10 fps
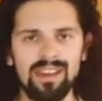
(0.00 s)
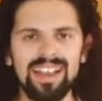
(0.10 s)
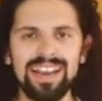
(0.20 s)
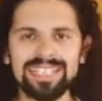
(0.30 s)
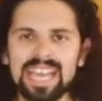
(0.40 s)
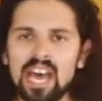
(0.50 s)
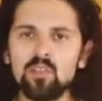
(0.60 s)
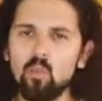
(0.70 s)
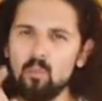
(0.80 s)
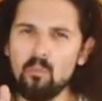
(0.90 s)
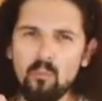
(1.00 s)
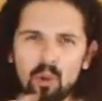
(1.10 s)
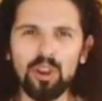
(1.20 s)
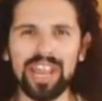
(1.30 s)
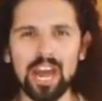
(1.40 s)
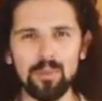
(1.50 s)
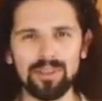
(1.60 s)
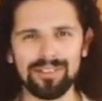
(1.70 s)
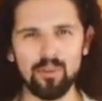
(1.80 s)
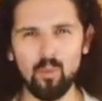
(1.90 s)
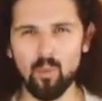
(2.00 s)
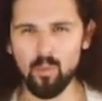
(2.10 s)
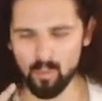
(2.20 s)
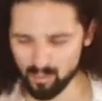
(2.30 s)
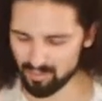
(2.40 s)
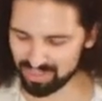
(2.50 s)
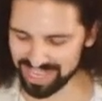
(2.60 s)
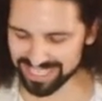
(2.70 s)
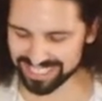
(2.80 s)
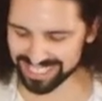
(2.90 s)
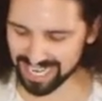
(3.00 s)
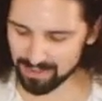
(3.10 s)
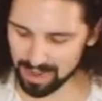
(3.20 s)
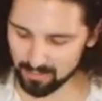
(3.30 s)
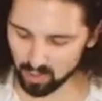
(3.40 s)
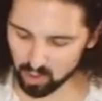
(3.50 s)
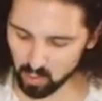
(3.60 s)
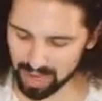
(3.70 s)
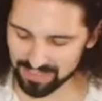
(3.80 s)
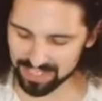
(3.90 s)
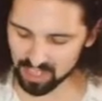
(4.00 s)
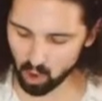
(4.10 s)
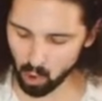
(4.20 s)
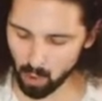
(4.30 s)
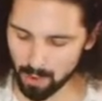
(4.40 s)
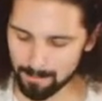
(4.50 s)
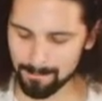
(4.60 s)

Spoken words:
Let's add more cowbell. This time I'm going to add it on